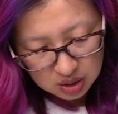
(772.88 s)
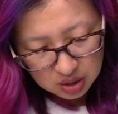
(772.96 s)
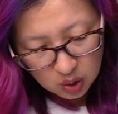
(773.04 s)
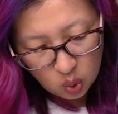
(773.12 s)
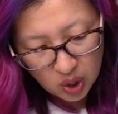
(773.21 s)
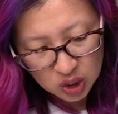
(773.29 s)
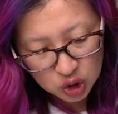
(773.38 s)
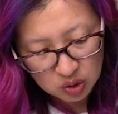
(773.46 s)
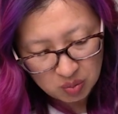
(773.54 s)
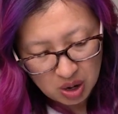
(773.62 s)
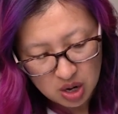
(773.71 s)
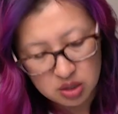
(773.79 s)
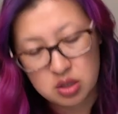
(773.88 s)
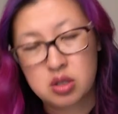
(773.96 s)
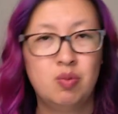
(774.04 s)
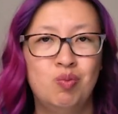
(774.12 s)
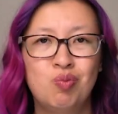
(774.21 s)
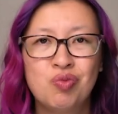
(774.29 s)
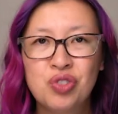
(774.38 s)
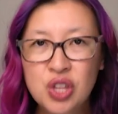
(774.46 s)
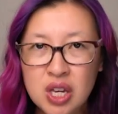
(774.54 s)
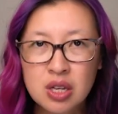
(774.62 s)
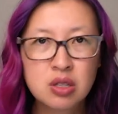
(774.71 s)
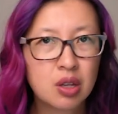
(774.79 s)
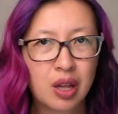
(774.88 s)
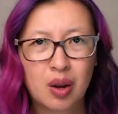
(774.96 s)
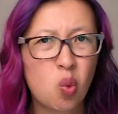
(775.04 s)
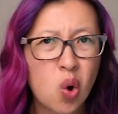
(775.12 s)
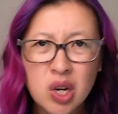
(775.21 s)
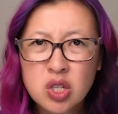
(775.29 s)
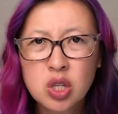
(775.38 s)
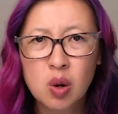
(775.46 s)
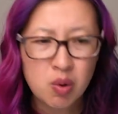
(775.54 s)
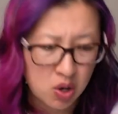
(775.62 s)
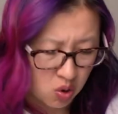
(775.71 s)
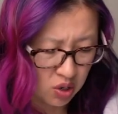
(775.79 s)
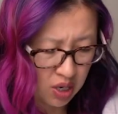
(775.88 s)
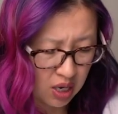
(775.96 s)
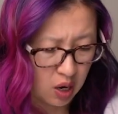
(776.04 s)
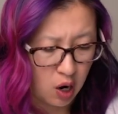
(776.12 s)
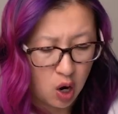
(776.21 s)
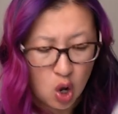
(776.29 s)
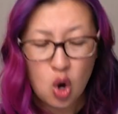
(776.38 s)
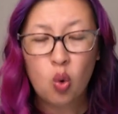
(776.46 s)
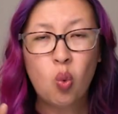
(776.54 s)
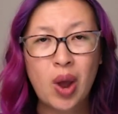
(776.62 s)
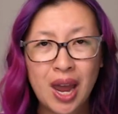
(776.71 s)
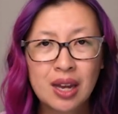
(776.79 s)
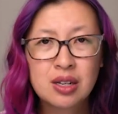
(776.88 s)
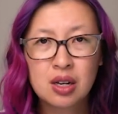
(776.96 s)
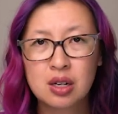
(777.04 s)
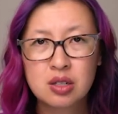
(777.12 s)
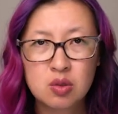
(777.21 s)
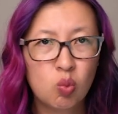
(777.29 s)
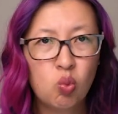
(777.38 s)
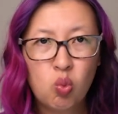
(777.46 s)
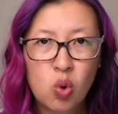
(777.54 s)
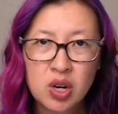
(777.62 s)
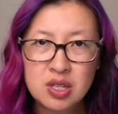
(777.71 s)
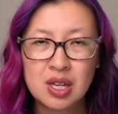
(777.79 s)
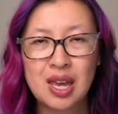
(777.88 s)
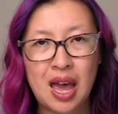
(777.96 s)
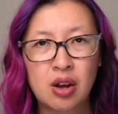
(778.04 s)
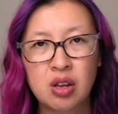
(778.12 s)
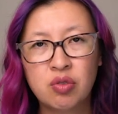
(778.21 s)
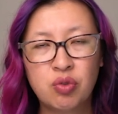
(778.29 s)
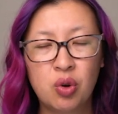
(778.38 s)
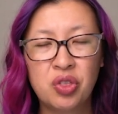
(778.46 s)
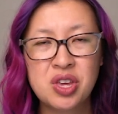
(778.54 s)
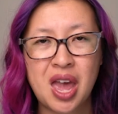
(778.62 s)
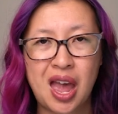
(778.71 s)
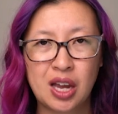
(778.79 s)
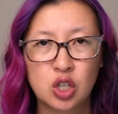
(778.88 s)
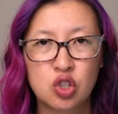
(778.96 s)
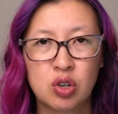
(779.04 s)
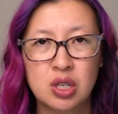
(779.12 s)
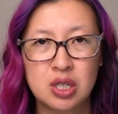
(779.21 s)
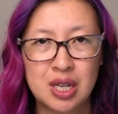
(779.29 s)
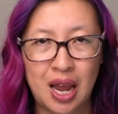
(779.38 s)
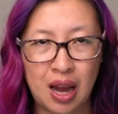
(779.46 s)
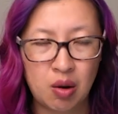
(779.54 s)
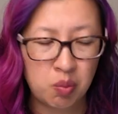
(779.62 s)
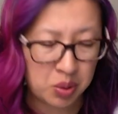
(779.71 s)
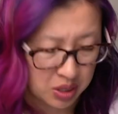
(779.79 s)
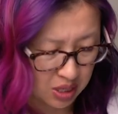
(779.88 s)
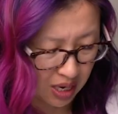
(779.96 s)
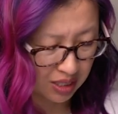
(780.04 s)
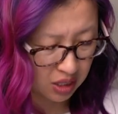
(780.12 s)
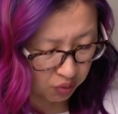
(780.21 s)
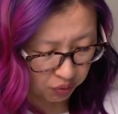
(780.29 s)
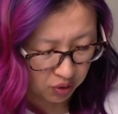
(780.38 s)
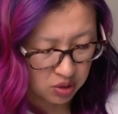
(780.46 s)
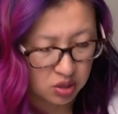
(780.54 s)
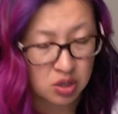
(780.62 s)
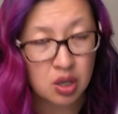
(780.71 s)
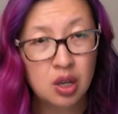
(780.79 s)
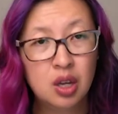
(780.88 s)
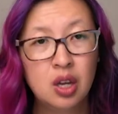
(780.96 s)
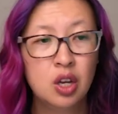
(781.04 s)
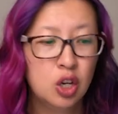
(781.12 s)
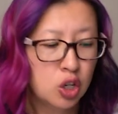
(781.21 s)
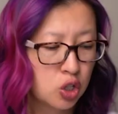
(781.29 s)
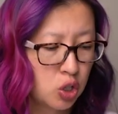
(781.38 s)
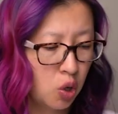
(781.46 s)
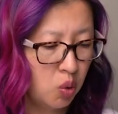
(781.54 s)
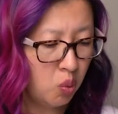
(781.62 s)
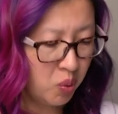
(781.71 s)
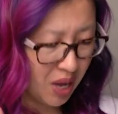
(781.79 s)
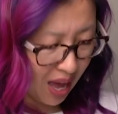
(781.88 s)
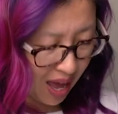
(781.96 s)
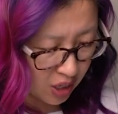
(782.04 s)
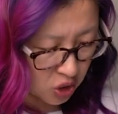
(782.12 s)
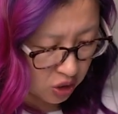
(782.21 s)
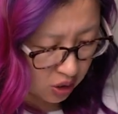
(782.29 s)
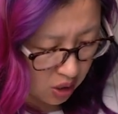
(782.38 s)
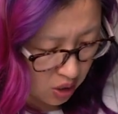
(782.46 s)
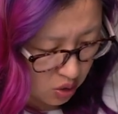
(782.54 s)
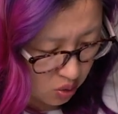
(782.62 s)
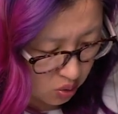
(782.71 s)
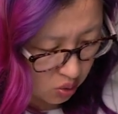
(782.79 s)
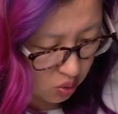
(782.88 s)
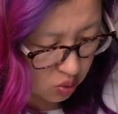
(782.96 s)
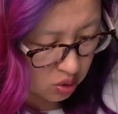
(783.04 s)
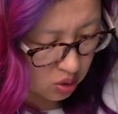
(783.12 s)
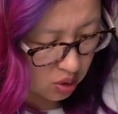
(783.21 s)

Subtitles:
question marks. Things like, what is going on here? What is accounting for the extra 10% difference? So we actually use